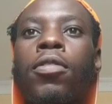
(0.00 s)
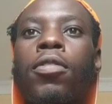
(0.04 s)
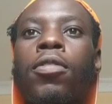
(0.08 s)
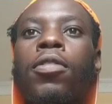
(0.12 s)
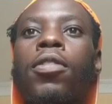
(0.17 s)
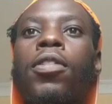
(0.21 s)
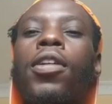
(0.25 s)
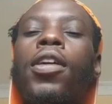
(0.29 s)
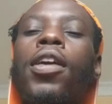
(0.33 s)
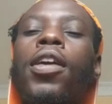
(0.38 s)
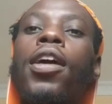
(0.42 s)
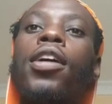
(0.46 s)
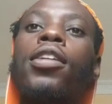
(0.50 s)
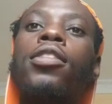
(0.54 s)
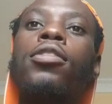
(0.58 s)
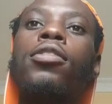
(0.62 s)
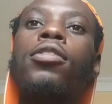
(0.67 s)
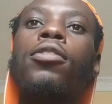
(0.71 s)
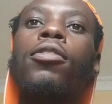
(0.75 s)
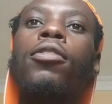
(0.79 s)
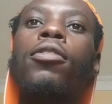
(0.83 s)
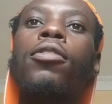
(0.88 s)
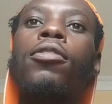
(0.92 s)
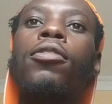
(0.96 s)
Yeah,
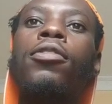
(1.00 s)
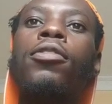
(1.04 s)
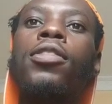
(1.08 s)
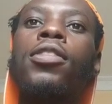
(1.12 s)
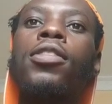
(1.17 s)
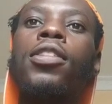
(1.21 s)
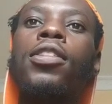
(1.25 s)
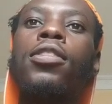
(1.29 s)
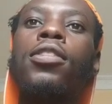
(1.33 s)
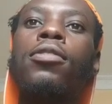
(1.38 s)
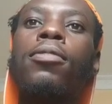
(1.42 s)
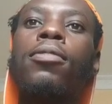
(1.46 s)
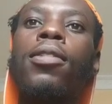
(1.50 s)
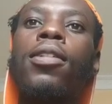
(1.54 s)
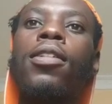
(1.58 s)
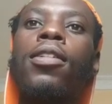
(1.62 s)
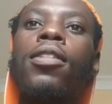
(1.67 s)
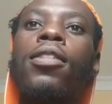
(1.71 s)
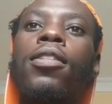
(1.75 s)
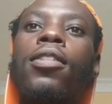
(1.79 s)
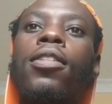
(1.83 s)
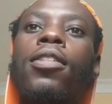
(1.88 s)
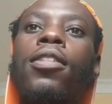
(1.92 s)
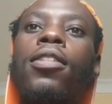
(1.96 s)
so on this
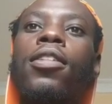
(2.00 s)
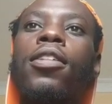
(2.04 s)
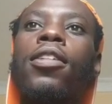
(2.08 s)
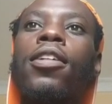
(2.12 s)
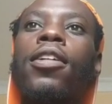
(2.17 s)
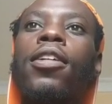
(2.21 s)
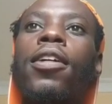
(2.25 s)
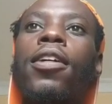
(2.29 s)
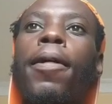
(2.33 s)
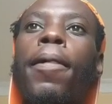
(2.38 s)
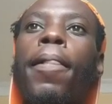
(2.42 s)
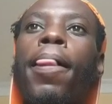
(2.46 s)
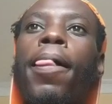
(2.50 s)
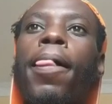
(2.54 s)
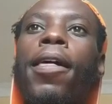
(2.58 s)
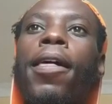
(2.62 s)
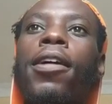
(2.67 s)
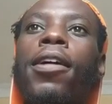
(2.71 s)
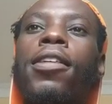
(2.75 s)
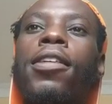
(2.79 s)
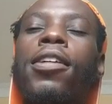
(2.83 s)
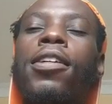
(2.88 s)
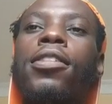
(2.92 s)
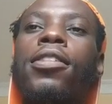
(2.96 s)
one
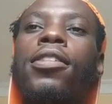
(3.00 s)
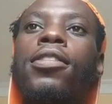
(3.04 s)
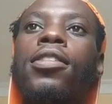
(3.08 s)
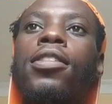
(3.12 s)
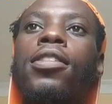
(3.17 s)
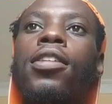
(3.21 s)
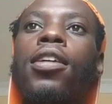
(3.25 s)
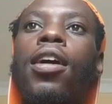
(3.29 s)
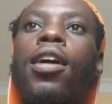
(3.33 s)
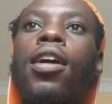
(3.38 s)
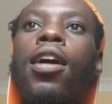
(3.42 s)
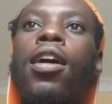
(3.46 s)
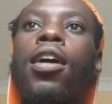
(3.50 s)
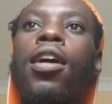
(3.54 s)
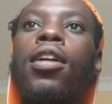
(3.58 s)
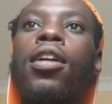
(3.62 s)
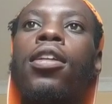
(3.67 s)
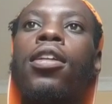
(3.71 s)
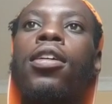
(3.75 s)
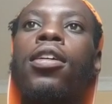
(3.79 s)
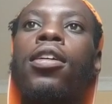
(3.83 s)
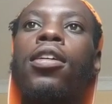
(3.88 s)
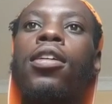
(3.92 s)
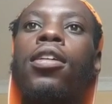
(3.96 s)
I just add
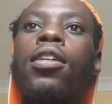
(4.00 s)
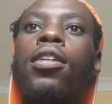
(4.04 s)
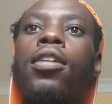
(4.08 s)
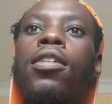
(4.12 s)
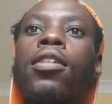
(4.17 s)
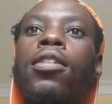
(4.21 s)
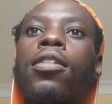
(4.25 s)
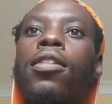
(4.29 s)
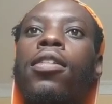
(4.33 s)
the